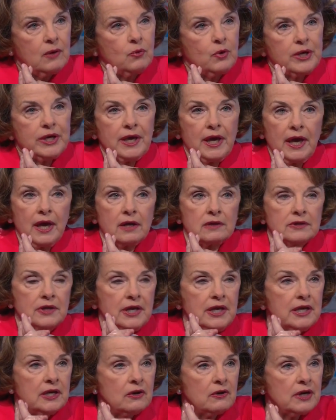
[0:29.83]
We held
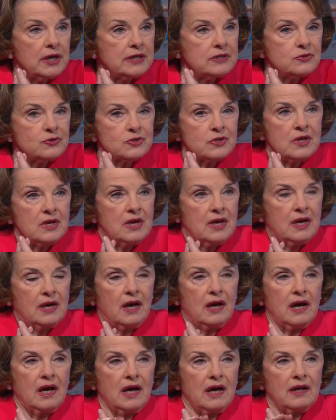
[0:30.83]
hearings.
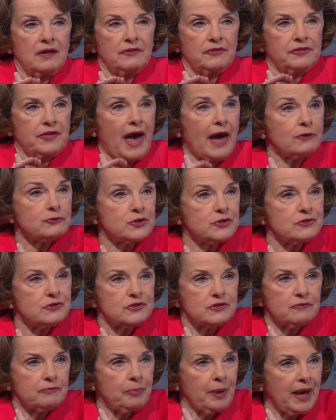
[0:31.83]

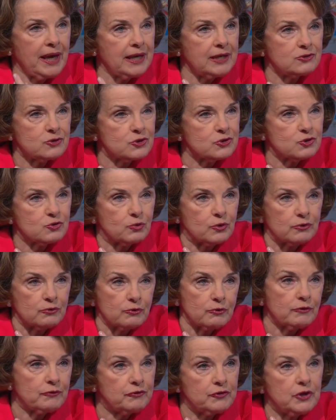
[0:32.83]
Thousands of pages were
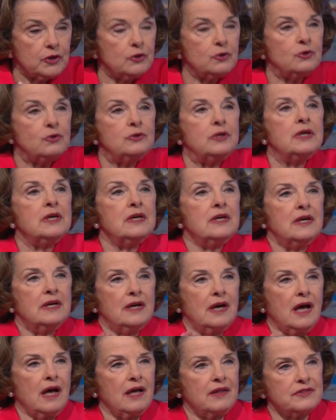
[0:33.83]
reviewed.
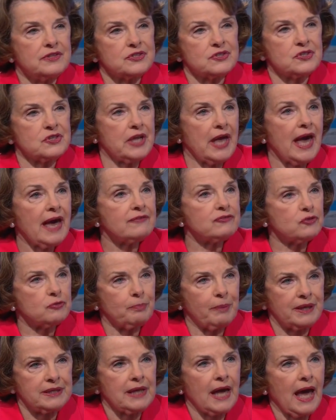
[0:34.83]
The staff
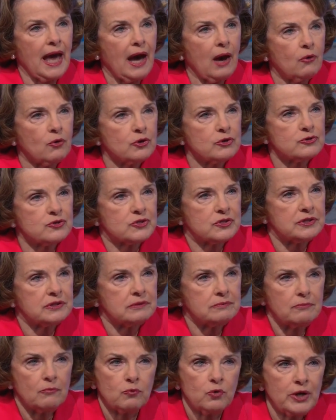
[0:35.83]
spent hours
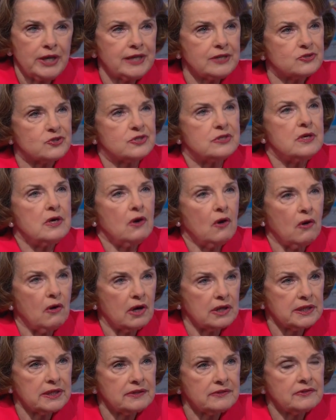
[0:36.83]
and weeks
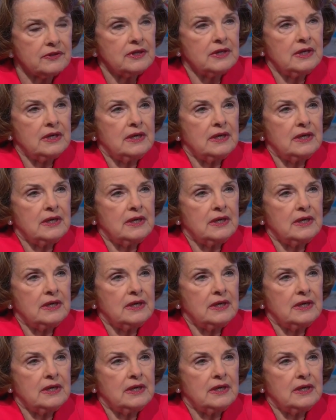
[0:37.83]
on it.